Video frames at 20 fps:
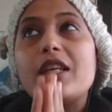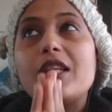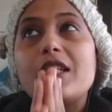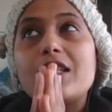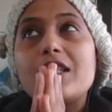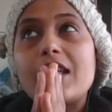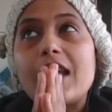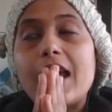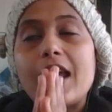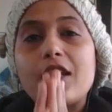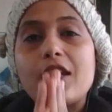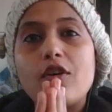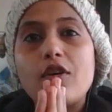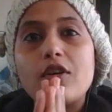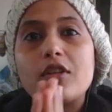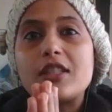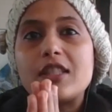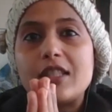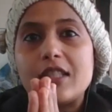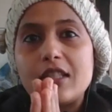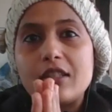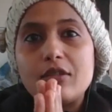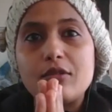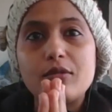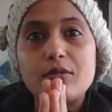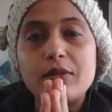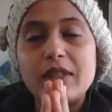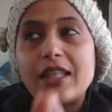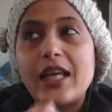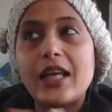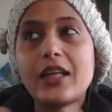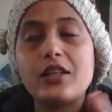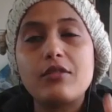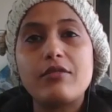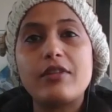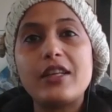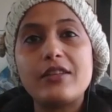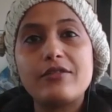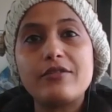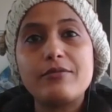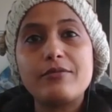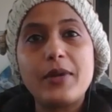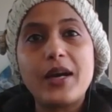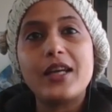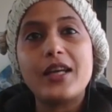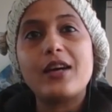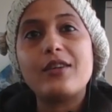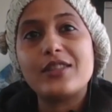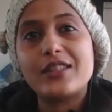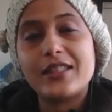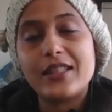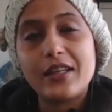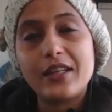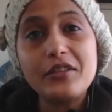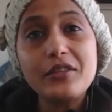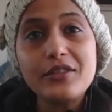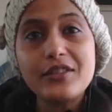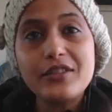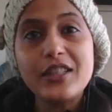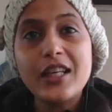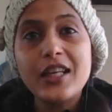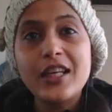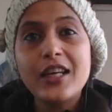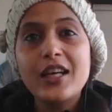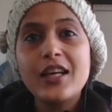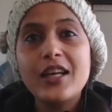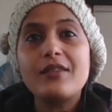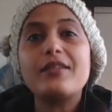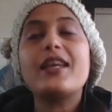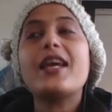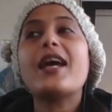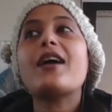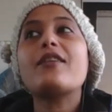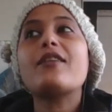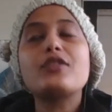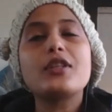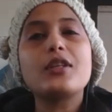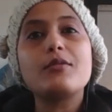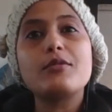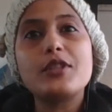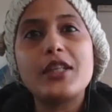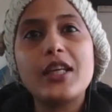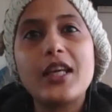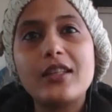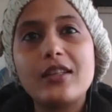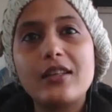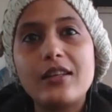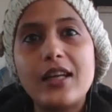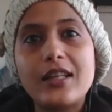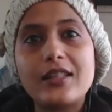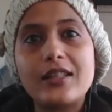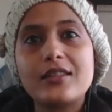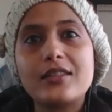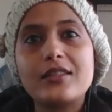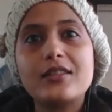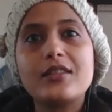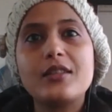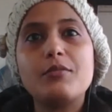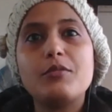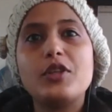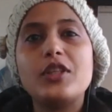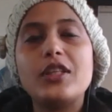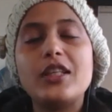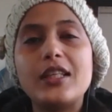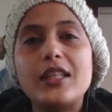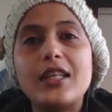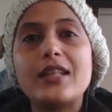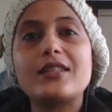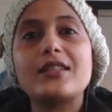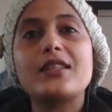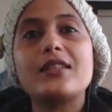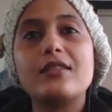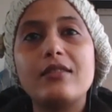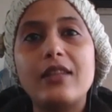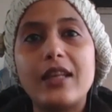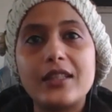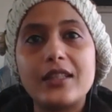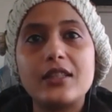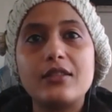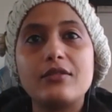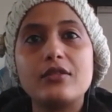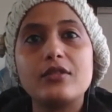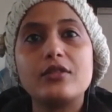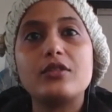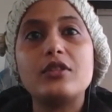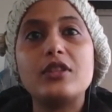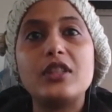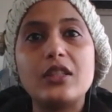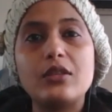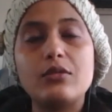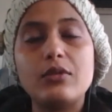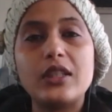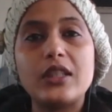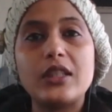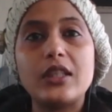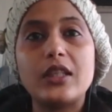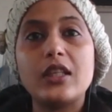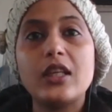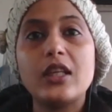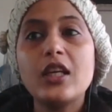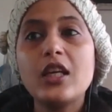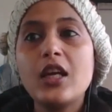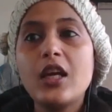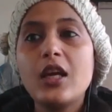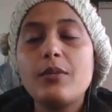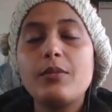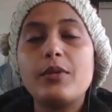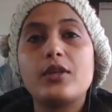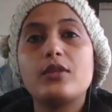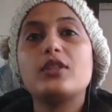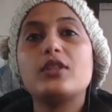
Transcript: cannot deal with that grief by ourselves. We have to come together as community, as a collective, to deal with it, because